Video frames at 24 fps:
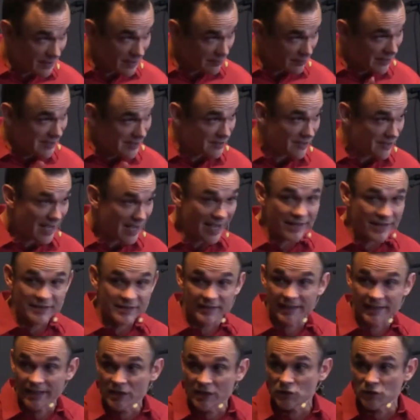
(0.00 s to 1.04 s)
It resides
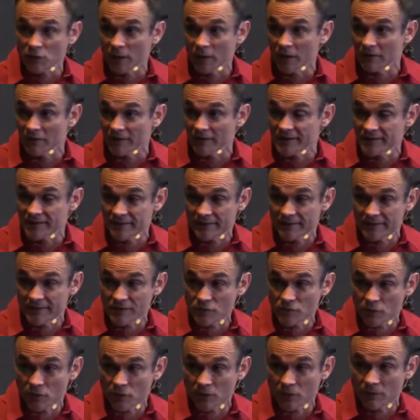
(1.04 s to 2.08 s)
in each one of us in
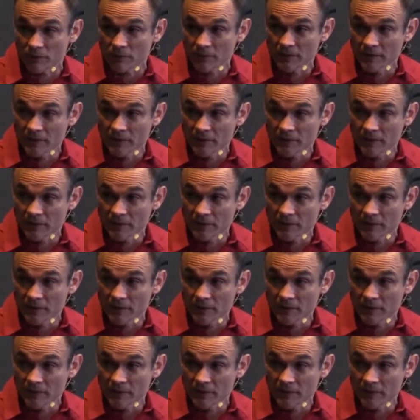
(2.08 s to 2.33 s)
this room